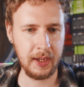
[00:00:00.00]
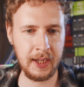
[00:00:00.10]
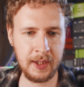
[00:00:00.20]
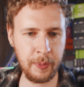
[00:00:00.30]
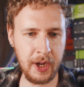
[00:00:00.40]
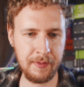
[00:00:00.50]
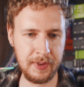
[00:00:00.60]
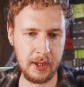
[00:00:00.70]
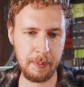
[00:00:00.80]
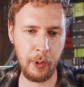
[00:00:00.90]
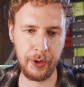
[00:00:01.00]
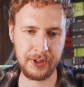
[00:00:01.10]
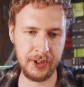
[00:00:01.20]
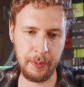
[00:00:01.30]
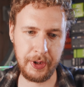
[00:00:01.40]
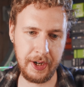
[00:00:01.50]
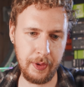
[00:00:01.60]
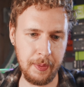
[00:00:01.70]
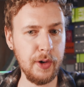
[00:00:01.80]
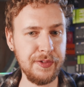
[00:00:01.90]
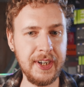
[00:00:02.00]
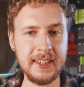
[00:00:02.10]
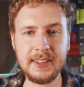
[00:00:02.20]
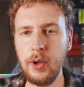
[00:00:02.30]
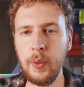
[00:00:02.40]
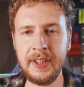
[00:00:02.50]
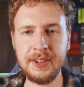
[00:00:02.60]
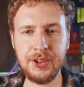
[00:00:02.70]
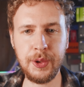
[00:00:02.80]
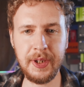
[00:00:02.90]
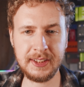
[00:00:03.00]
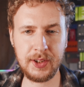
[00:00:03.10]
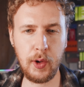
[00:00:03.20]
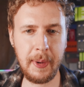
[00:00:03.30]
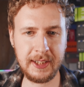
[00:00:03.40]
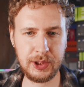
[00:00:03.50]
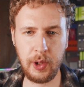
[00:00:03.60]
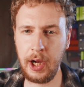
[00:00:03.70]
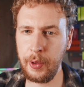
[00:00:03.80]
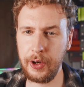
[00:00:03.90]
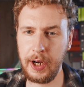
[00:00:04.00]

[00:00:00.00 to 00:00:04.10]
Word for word: And then we have the port number here. After that, all we need to do is go back to our